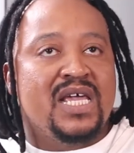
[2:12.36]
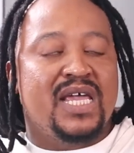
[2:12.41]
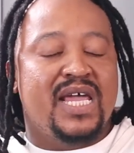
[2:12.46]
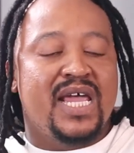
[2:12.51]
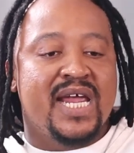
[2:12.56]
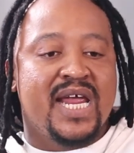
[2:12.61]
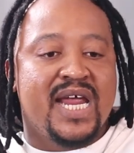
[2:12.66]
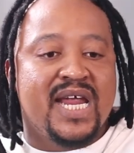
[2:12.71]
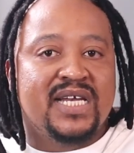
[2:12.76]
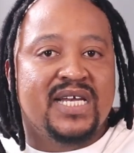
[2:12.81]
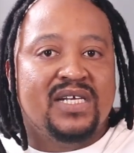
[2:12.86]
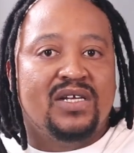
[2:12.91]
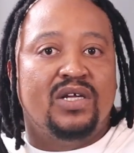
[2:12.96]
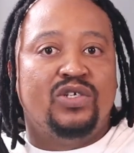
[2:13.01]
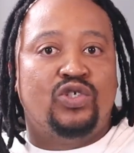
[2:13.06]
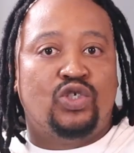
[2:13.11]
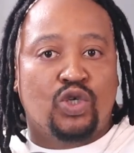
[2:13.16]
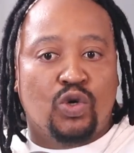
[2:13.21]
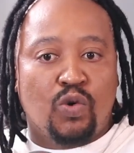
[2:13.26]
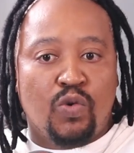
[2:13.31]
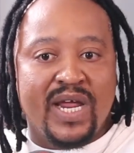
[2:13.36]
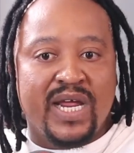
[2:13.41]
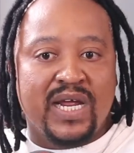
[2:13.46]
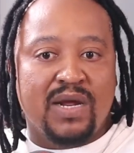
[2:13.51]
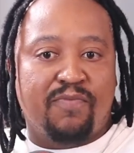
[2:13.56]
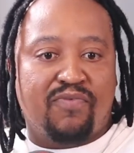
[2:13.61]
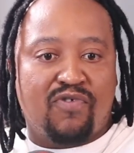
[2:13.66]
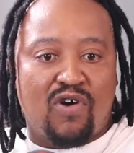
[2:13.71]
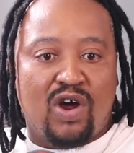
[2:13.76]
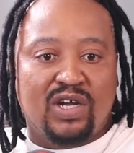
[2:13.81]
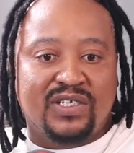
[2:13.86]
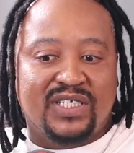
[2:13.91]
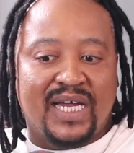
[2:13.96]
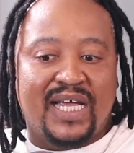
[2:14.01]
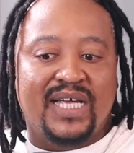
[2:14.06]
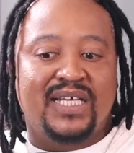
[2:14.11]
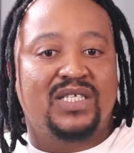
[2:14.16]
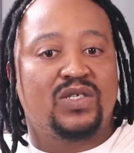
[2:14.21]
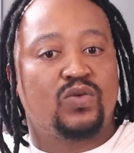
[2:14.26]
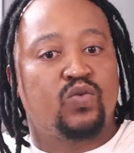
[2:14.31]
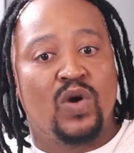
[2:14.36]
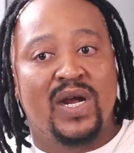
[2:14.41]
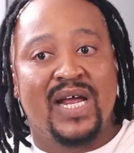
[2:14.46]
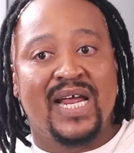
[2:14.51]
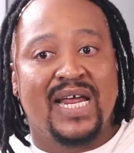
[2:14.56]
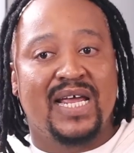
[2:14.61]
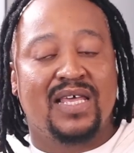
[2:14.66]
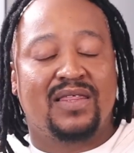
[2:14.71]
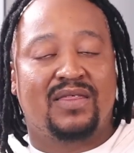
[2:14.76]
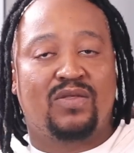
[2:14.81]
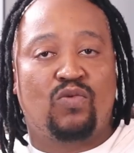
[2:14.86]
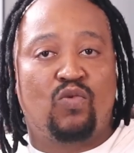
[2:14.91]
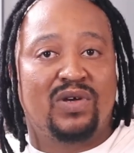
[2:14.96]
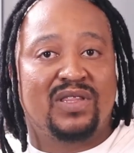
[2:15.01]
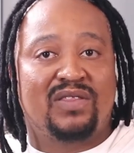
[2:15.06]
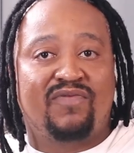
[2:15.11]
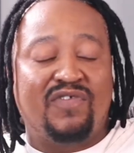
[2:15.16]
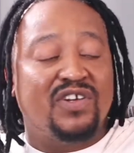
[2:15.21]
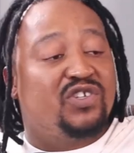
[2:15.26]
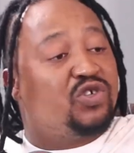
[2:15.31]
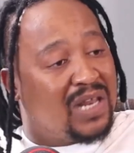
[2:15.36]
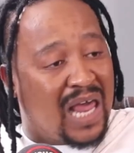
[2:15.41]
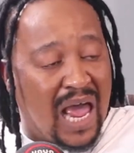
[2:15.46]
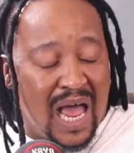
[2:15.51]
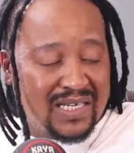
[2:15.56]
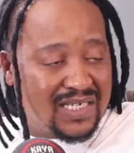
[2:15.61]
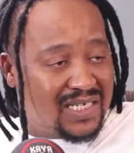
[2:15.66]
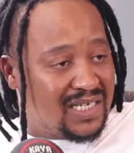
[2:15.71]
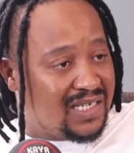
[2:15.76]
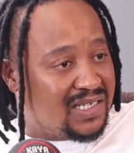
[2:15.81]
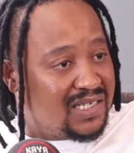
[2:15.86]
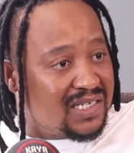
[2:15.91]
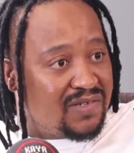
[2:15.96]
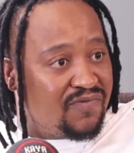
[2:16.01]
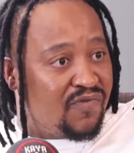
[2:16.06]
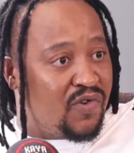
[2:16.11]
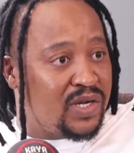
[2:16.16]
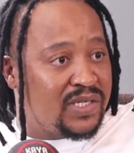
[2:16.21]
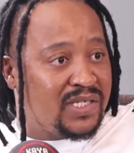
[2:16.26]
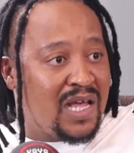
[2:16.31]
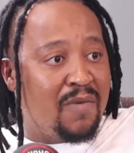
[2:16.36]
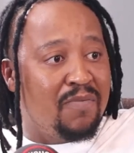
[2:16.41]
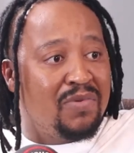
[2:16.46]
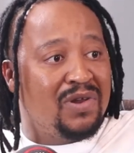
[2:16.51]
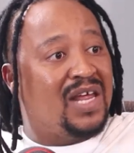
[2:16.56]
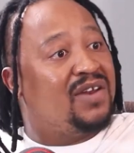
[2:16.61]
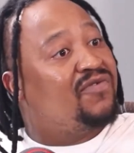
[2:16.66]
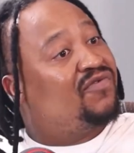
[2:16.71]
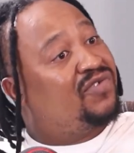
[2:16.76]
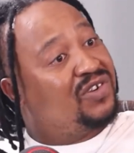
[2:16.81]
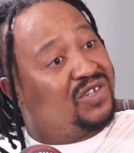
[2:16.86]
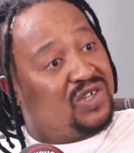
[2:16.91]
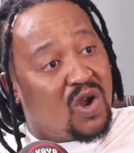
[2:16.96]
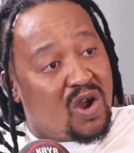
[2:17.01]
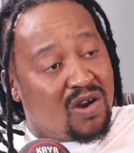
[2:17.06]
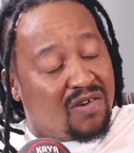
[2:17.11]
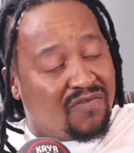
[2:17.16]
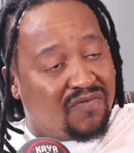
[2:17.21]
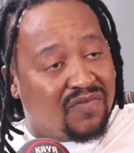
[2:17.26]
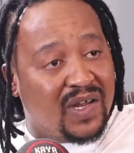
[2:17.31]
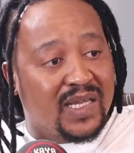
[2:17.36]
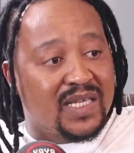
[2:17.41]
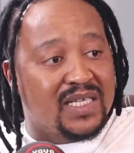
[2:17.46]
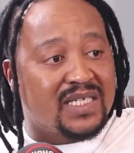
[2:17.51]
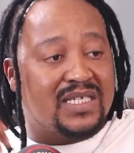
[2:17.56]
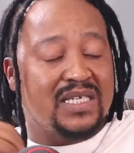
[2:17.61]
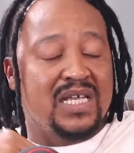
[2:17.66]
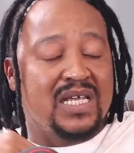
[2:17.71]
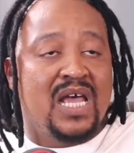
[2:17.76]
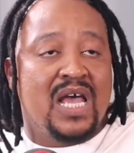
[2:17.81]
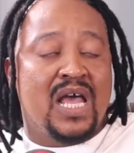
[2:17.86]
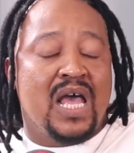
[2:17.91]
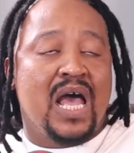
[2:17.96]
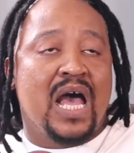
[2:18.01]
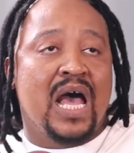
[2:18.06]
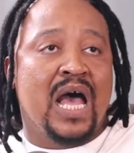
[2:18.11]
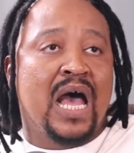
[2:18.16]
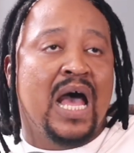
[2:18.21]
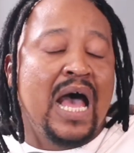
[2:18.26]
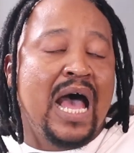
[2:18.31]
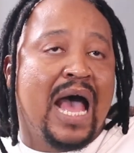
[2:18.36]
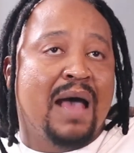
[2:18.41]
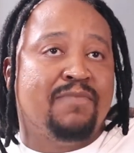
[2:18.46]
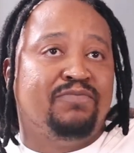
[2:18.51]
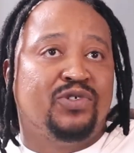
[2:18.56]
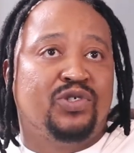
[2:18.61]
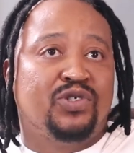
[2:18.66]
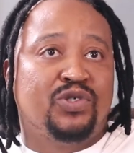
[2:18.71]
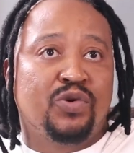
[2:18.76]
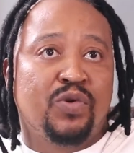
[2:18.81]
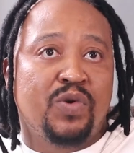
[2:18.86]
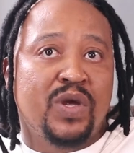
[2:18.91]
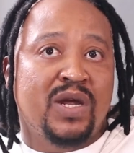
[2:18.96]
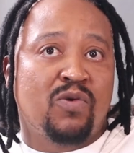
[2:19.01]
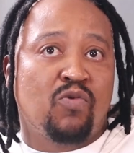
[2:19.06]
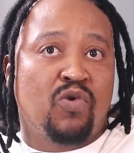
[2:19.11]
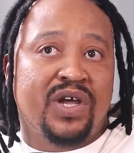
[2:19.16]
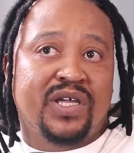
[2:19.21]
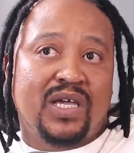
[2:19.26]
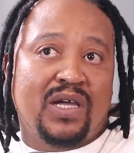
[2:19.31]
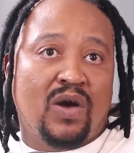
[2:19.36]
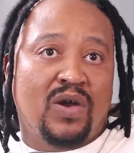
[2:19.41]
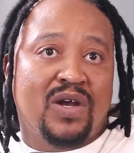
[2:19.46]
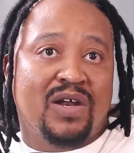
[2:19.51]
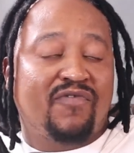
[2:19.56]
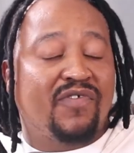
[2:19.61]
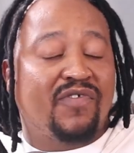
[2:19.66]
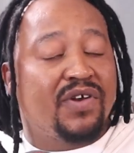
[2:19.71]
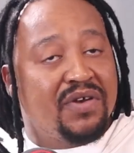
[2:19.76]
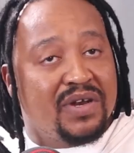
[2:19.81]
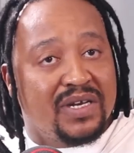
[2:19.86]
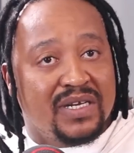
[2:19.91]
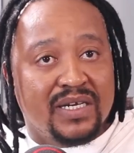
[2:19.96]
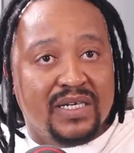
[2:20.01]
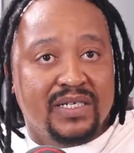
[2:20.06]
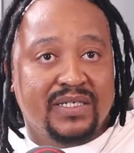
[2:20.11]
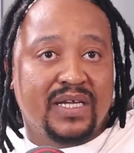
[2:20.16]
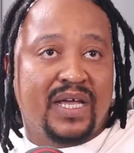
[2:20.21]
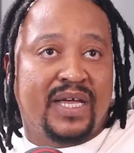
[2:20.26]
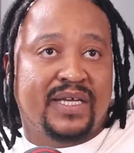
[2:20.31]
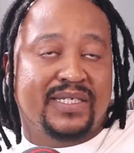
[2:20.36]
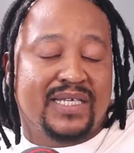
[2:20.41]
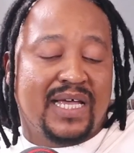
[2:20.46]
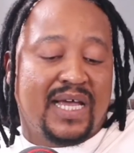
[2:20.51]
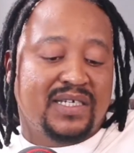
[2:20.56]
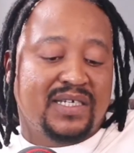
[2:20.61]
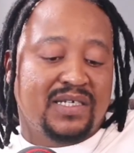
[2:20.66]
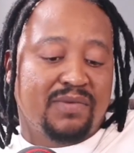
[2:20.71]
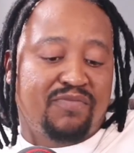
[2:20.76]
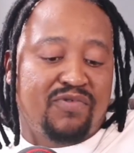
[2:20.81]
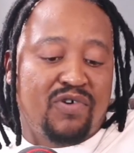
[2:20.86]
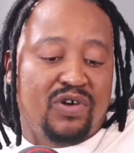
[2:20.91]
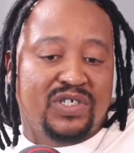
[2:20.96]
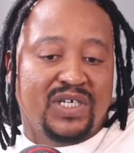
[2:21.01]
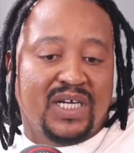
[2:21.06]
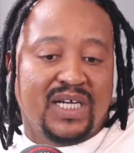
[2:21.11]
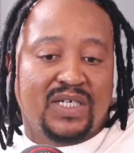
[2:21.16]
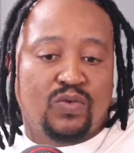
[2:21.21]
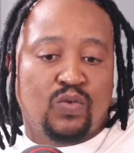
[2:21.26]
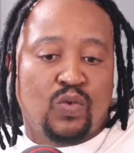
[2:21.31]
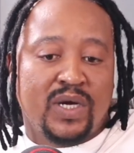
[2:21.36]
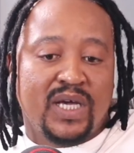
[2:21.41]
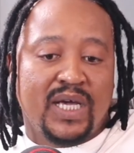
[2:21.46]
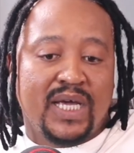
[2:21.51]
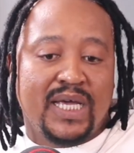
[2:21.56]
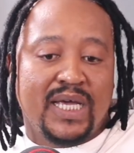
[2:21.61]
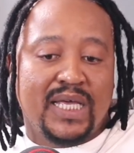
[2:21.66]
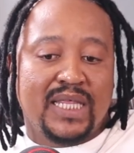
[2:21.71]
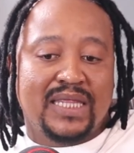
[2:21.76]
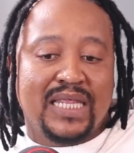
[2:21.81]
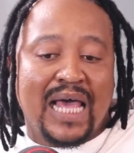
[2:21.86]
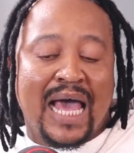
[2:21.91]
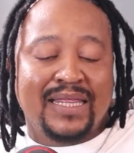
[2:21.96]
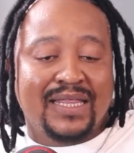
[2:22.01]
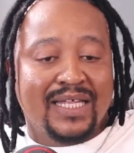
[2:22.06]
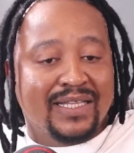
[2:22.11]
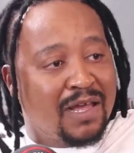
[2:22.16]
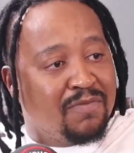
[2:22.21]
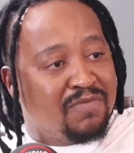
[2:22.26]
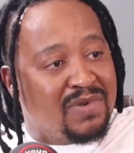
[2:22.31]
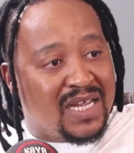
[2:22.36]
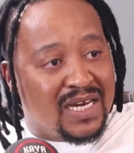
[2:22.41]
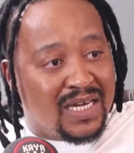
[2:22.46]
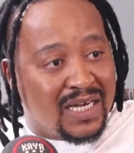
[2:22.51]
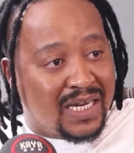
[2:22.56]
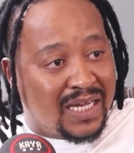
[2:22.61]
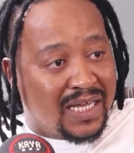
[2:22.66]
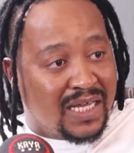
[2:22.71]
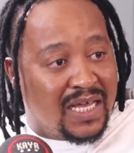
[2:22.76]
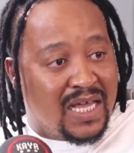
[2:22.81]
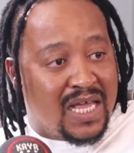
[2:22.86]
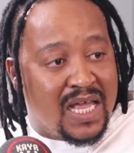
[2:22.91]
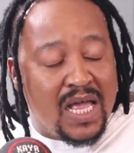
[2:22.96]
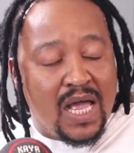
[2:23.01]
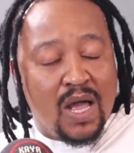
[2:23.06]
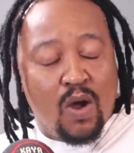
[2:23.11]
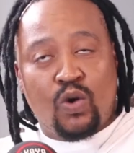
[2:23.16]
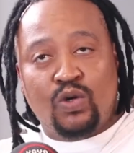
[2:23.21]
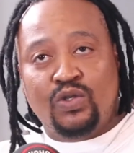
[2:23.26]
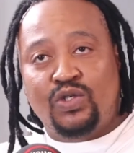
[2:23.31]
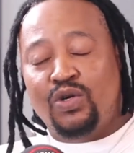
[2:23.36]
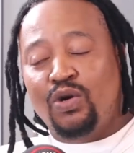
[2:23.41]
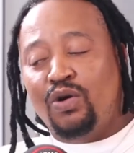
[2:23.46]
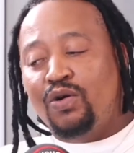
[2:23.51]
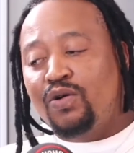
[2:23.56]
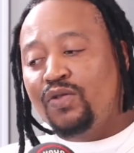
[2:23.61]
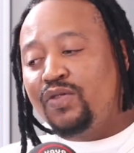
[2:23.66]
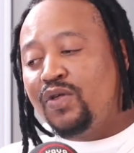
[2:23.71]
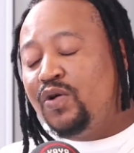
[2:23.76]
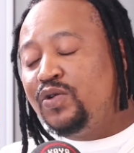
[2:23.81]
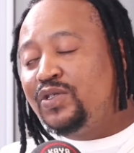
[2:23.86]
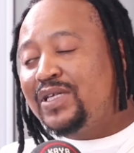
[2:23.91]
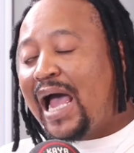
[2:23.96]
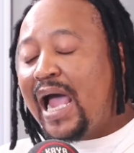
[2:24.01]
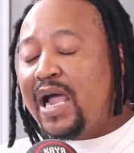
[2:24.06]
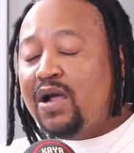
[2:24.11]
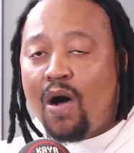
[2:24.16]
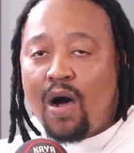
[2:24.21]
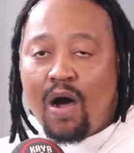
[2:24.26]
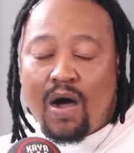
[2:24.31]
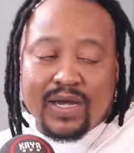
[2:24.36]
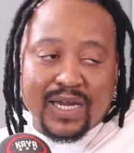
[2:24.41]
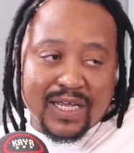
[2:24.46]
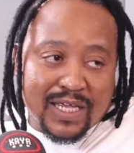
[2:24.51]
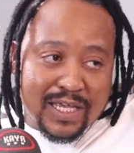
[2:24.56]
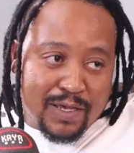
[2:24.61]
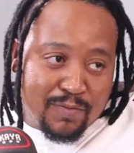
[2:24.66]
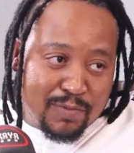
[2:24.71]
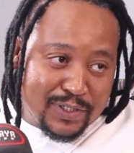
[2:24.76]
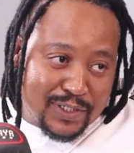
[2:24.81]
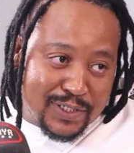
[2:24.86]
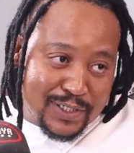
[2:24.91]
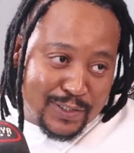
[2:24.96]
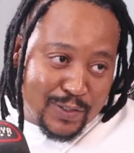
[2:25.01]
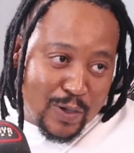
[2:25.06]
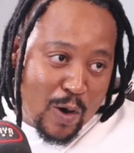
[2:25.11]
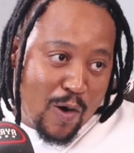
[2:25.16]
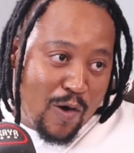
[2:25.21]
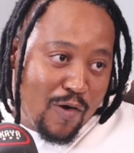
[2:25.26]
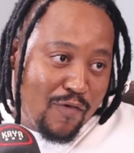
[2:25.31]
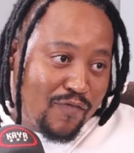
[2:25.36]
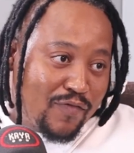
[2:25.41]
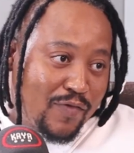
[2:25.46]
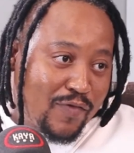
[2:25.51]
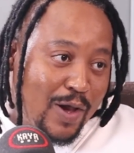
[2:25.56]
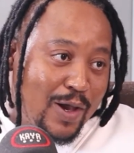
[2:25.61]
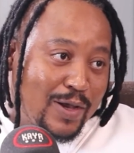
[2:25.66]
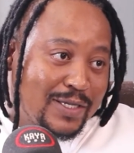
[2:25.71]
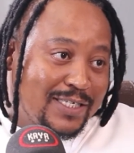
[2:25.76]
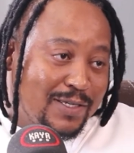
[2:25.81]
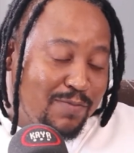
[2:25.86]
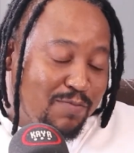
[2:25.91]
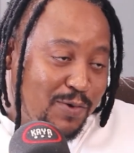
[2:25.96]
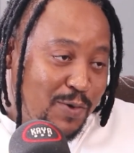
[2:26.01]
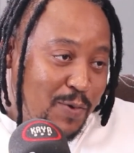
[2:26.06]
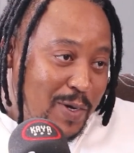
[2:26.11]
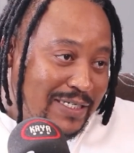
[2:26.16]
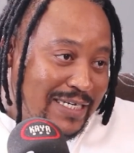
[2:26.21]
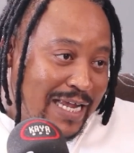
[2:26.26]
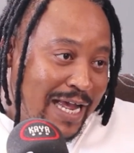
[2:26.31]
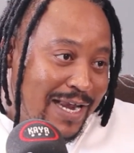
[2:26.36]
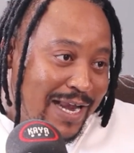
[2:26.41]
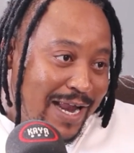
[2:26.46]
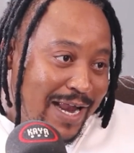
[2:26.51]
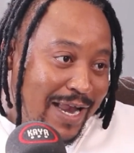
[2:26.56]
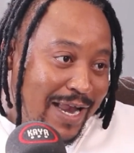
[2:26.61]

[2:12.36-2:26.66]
in doing projects with visual artists, for example, and photographers. I'm working on a very exciting project with Arthur Dlamini, who took those iconic images of Simpiwe Dana.